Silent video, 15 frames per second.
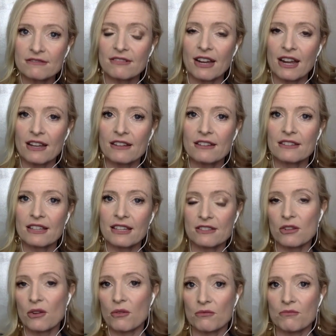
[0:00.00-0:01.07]
right, its
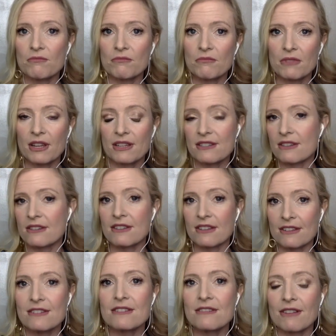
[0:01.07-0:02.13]
own
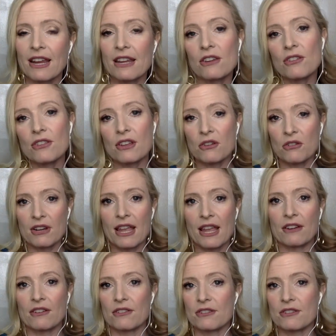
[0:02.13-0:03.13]
existence, right? You're the creator.